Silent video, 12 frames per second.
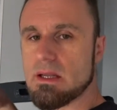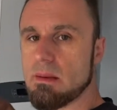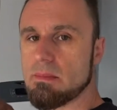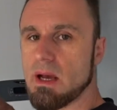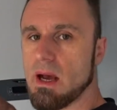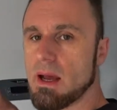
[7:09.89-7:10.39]

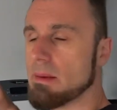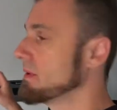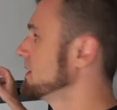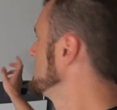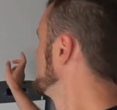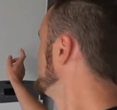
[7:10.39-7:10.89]
same time,
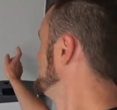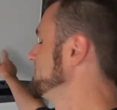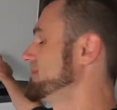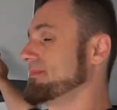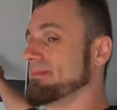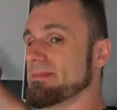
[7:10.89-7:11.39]

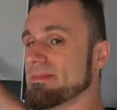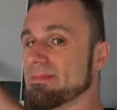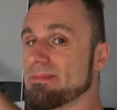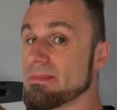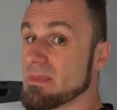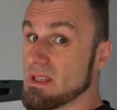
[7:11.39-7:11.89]

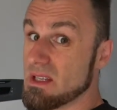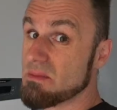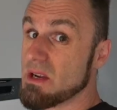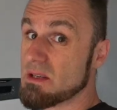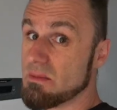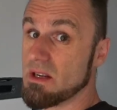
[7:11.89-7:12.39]
this
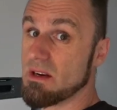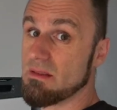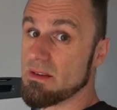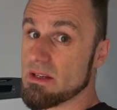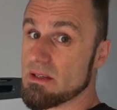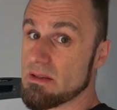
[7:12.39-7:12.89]
makes me
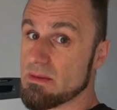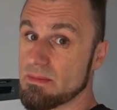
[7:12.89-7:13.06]
nervous.